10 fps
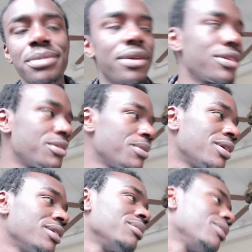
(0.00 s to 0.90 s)
about this
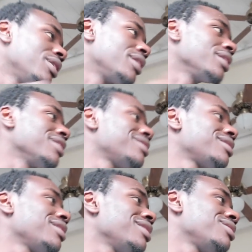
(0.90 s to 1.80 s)
part. All right,
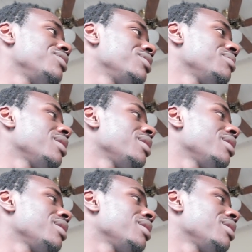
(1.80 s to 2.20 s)
let's let's do some